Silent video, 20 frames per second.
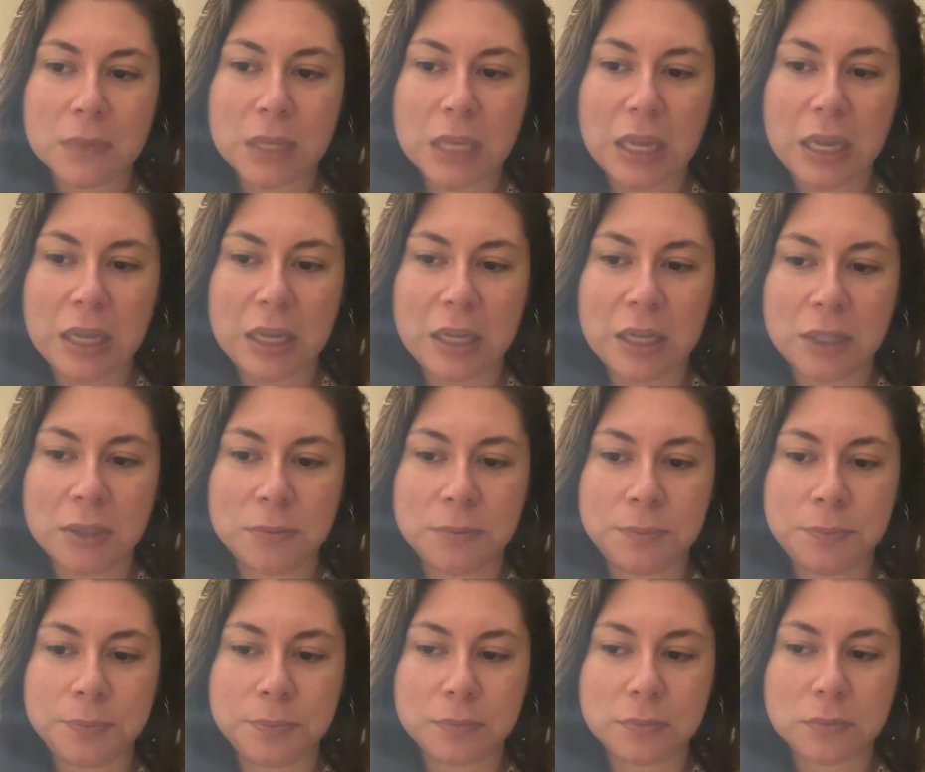
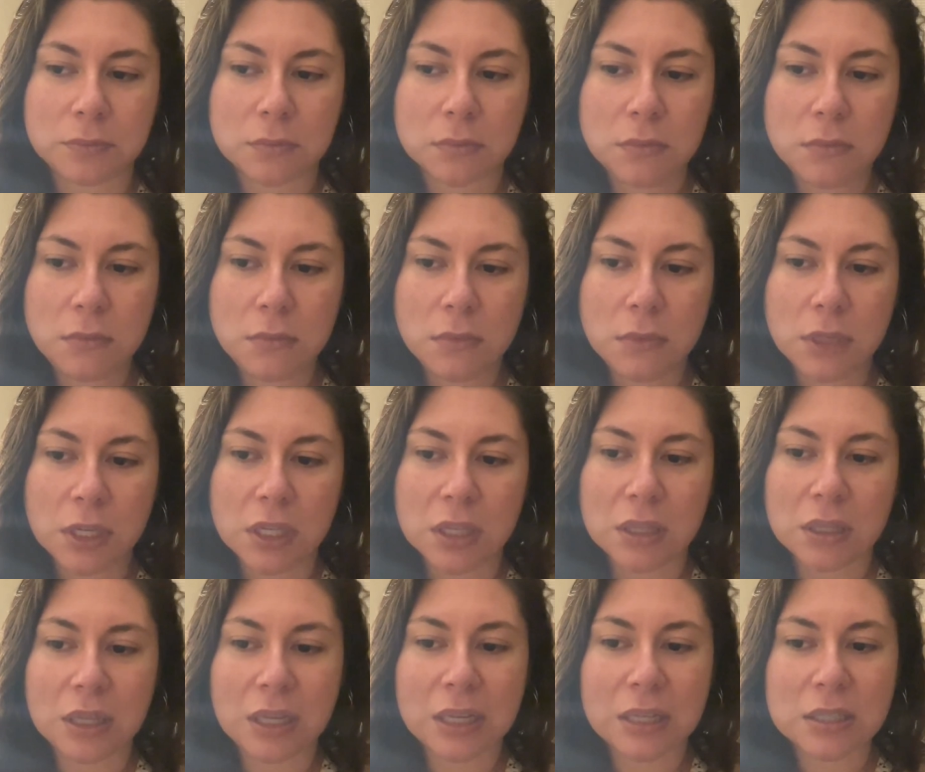And
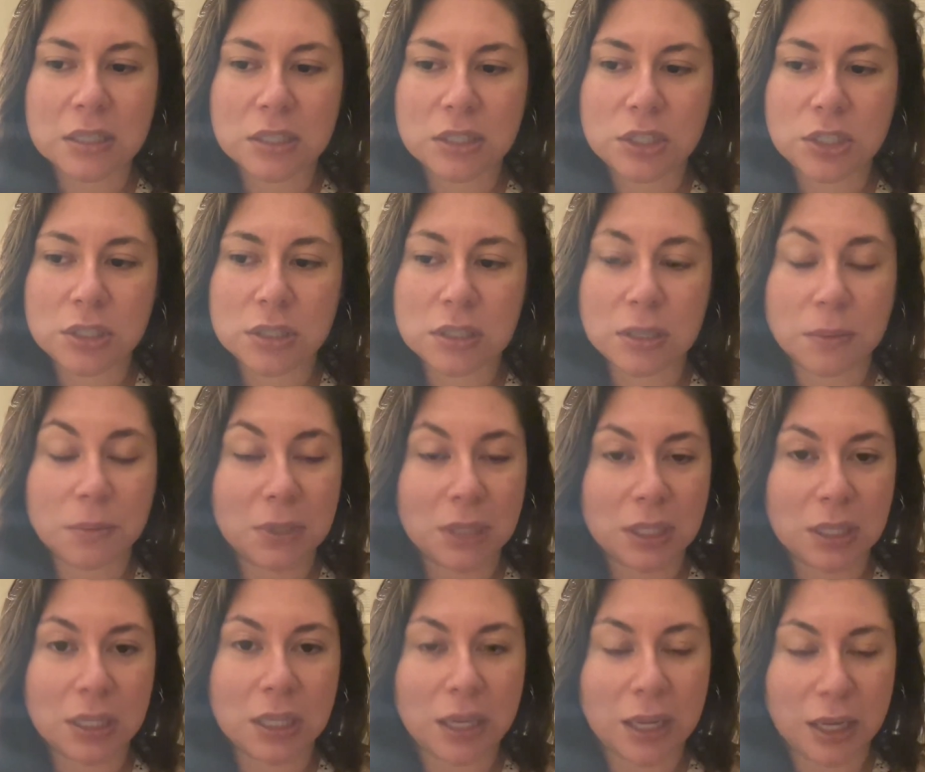that's just
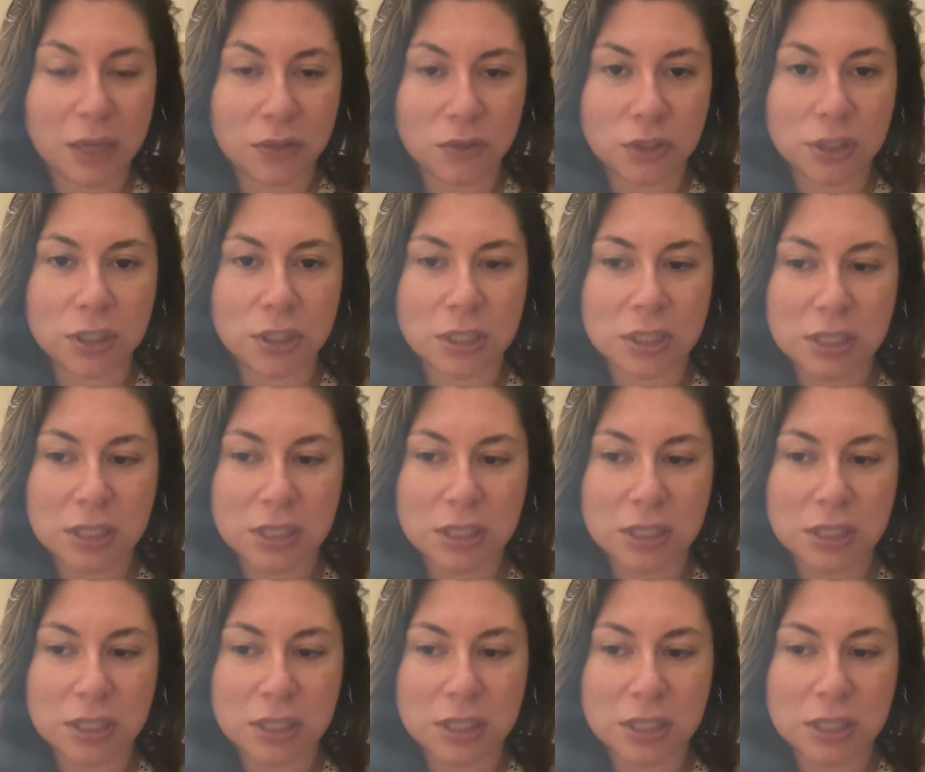something that I learned,